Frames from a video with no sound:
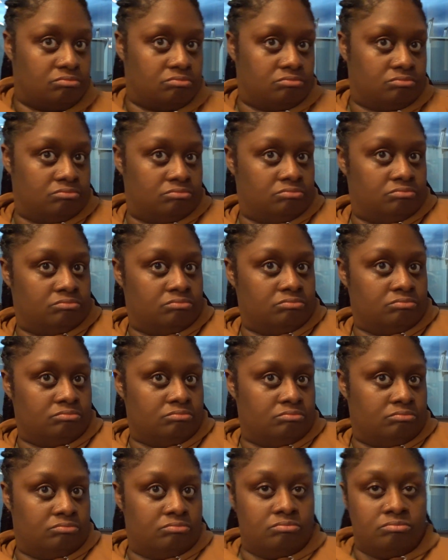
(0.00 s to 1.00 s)

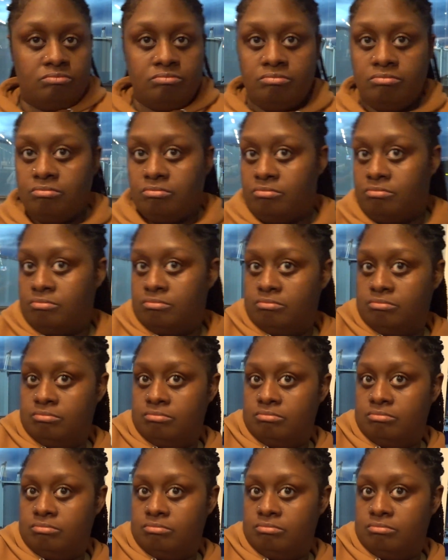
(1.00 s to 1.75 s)
[no speech]